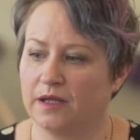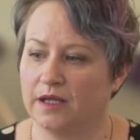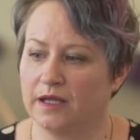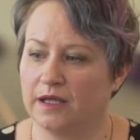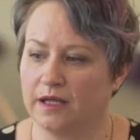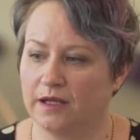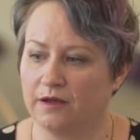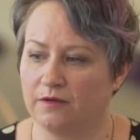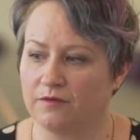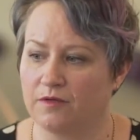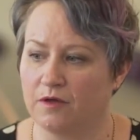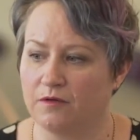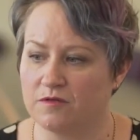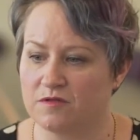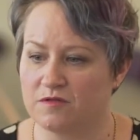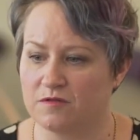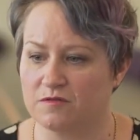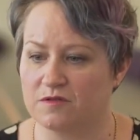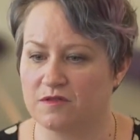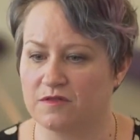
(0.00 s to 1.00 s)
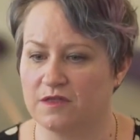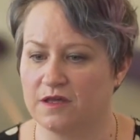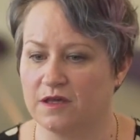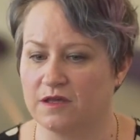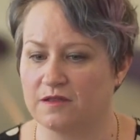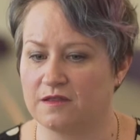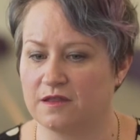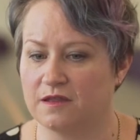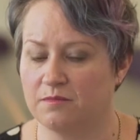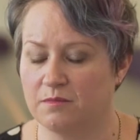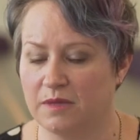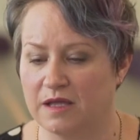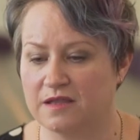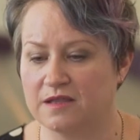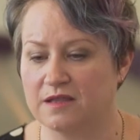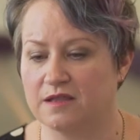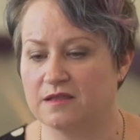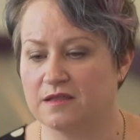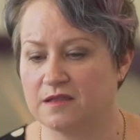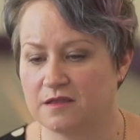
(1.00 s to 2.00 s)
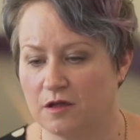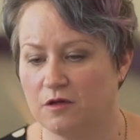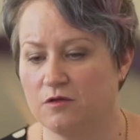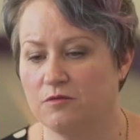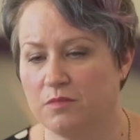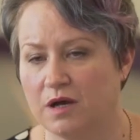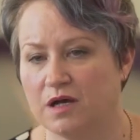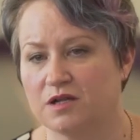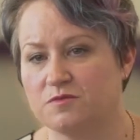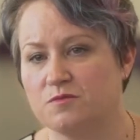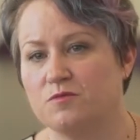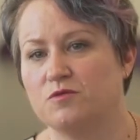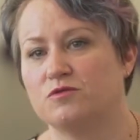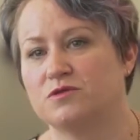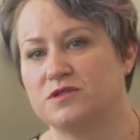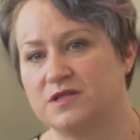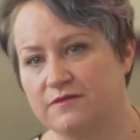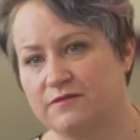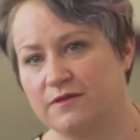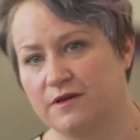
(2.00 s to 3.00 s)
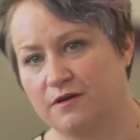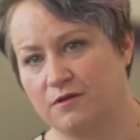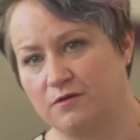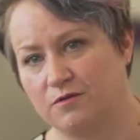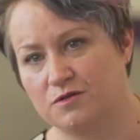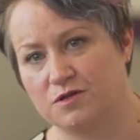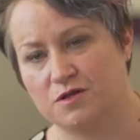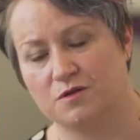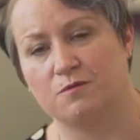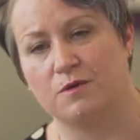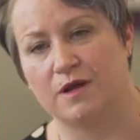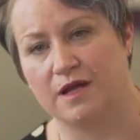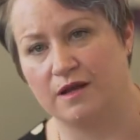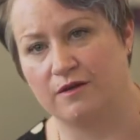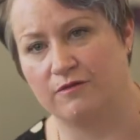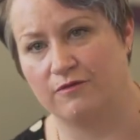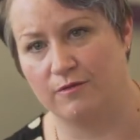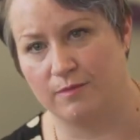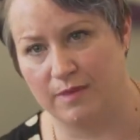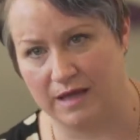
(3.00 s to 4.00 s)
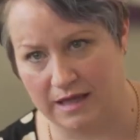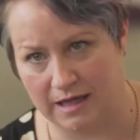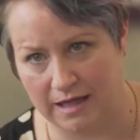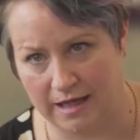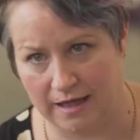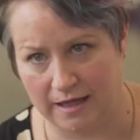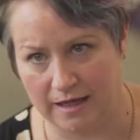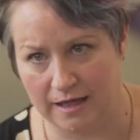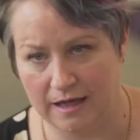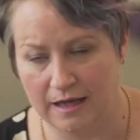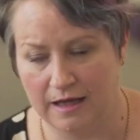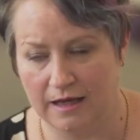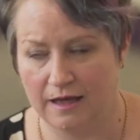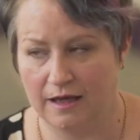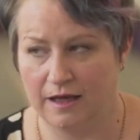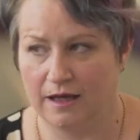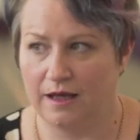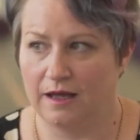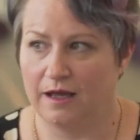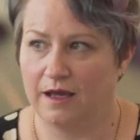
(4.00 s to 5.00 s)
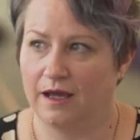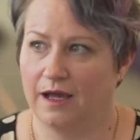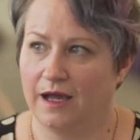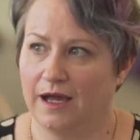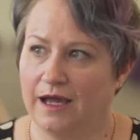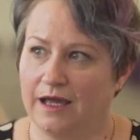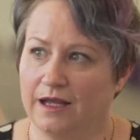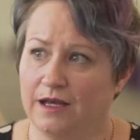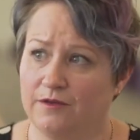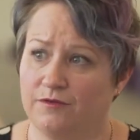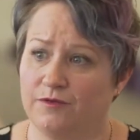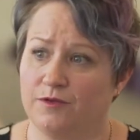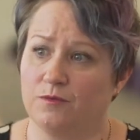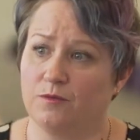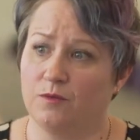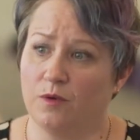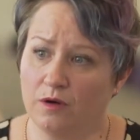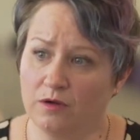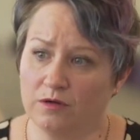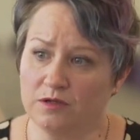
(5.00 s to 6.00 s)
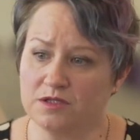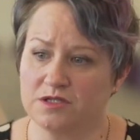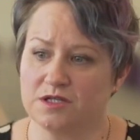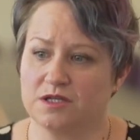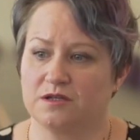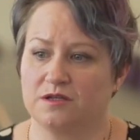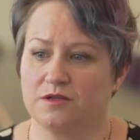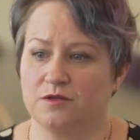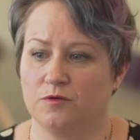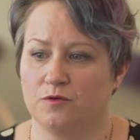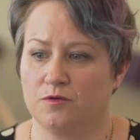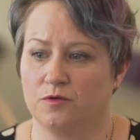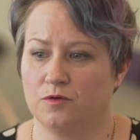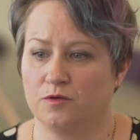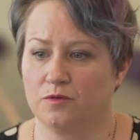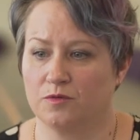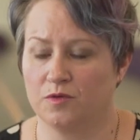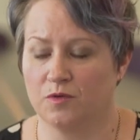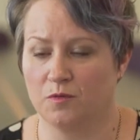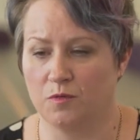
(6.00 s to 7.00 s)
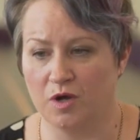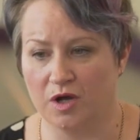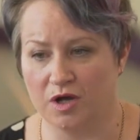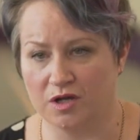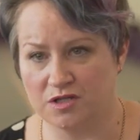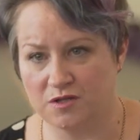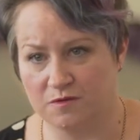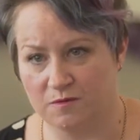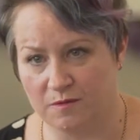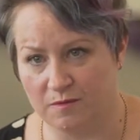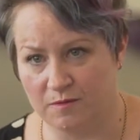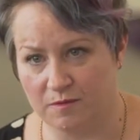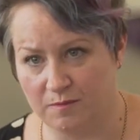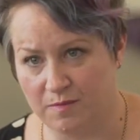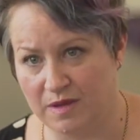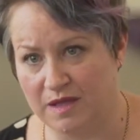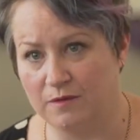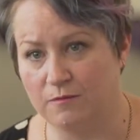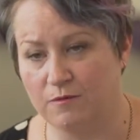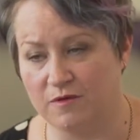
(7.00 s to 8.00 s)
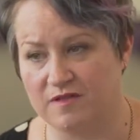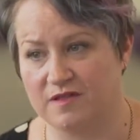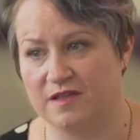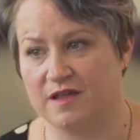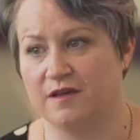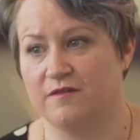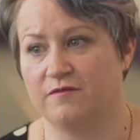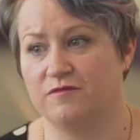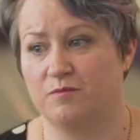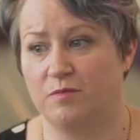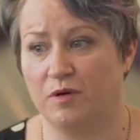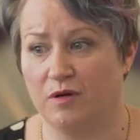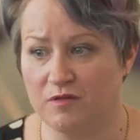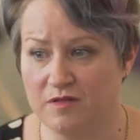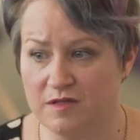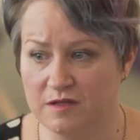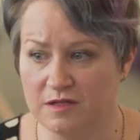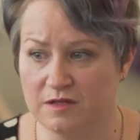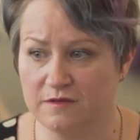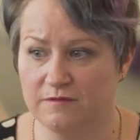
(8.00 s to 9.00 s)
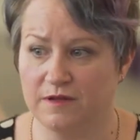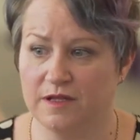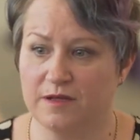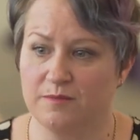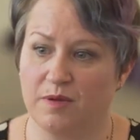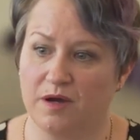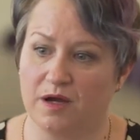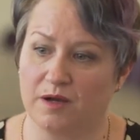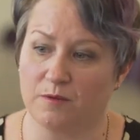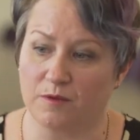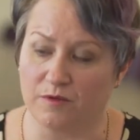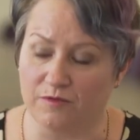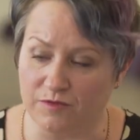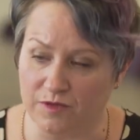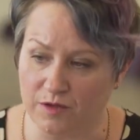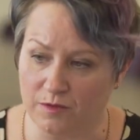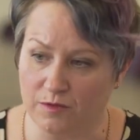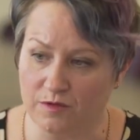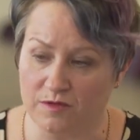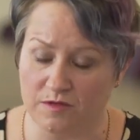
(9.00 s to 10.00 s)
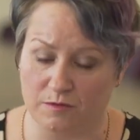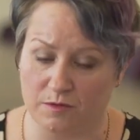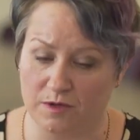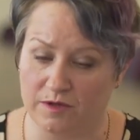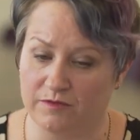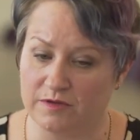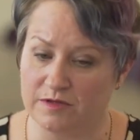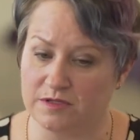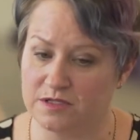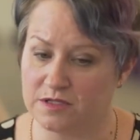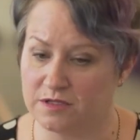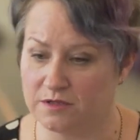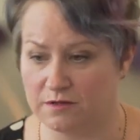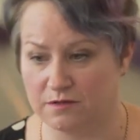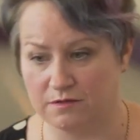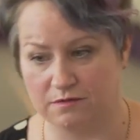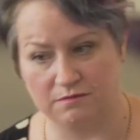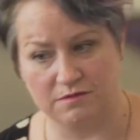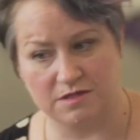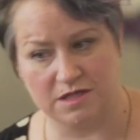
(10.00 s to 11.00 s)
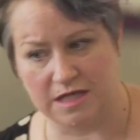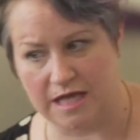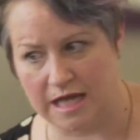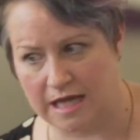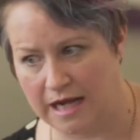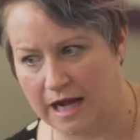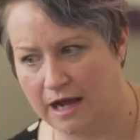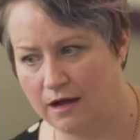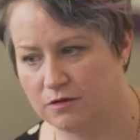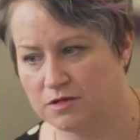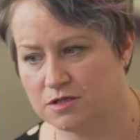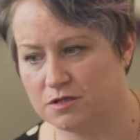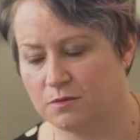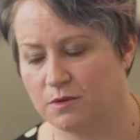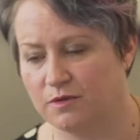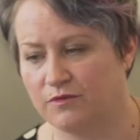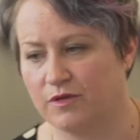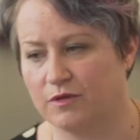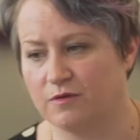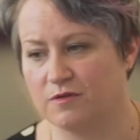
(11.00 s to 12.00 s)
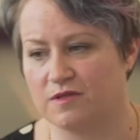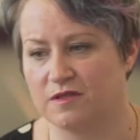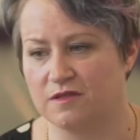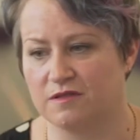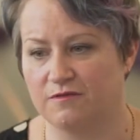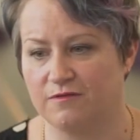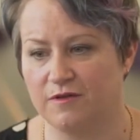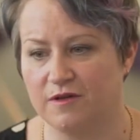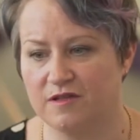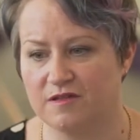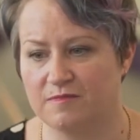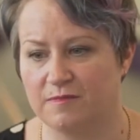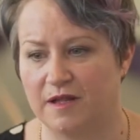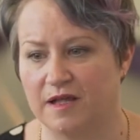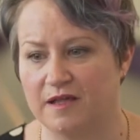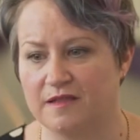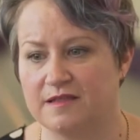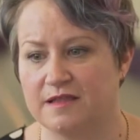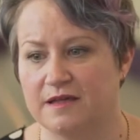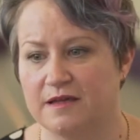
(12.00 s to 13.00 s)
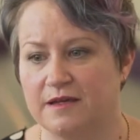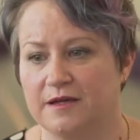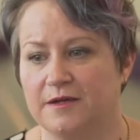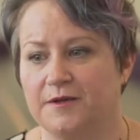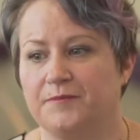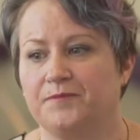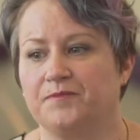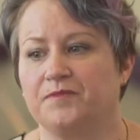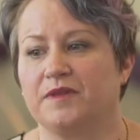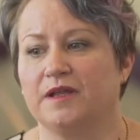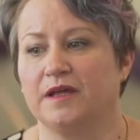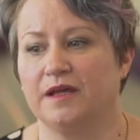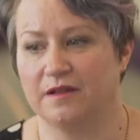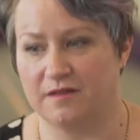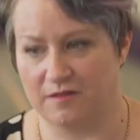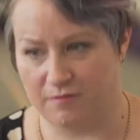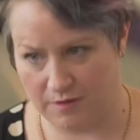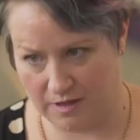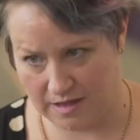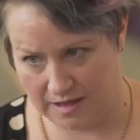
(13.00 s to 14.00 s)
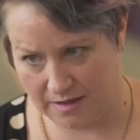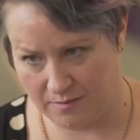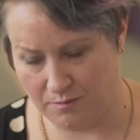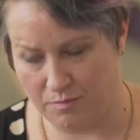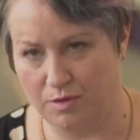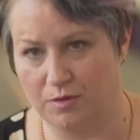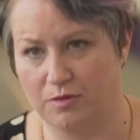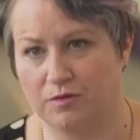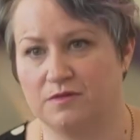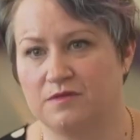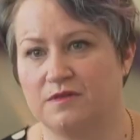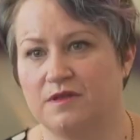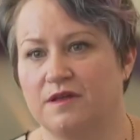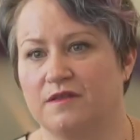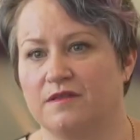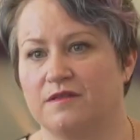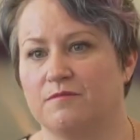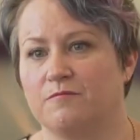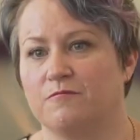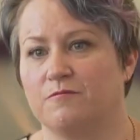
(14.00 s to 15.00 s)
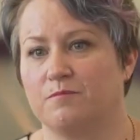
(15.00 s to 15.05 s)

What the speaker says: any of those sorts of things. It makes it so much more difficult to read for meaning. And if you want your work to be received positively by reviewers, or even to get out to reviewers in the first place, it's really important that